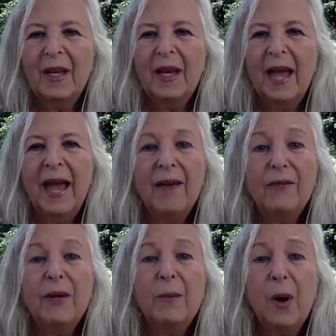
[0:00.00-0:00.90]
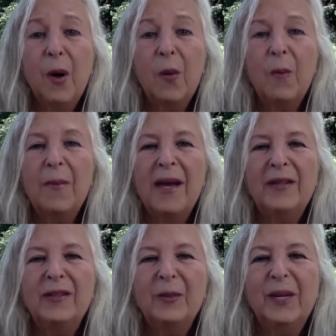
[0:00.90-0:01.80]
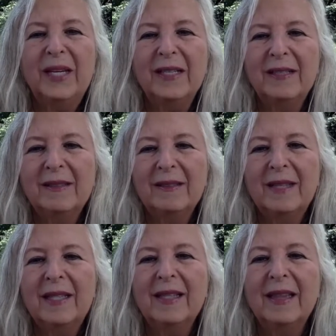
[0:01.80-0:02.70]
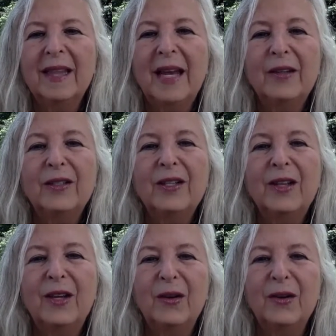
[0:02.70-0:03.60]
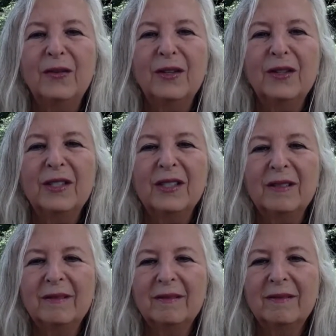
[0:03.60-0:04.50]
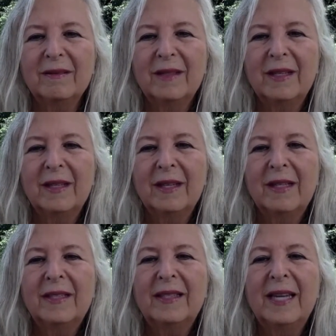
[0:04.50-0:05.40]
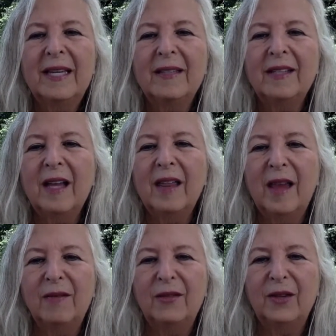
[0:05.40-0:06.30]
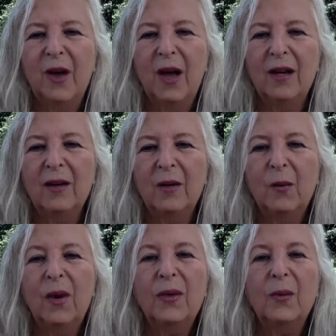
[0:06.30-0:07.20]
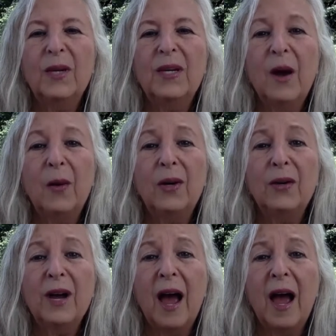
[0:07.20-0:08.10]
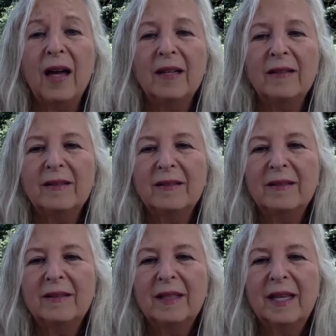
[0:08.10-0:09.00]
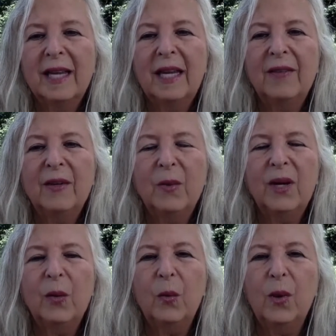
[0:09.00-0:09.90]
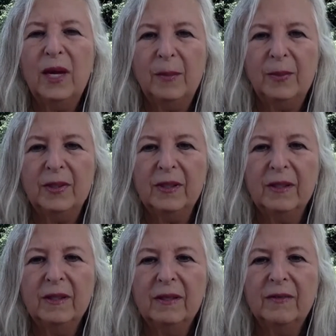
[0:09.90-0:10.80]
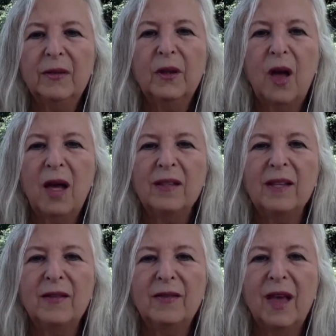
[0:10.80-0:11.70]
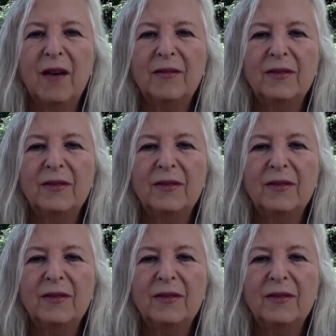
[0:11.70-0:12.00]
Every poem, my sweet, is a letter to the universe. Sings a love song, whether we know it or not, even when it weeps for loss of love.